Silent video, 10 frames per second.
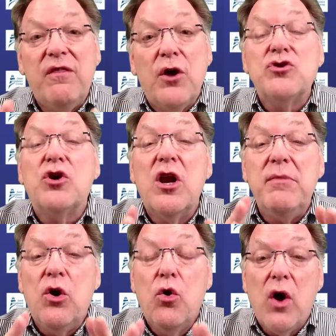Those are going to
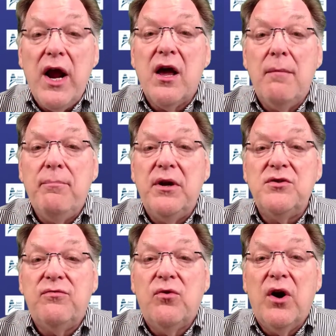be great
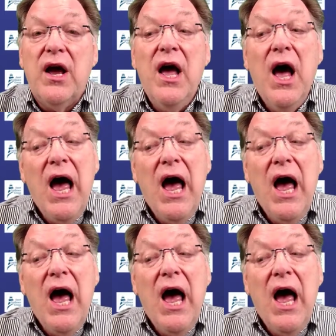companies for you.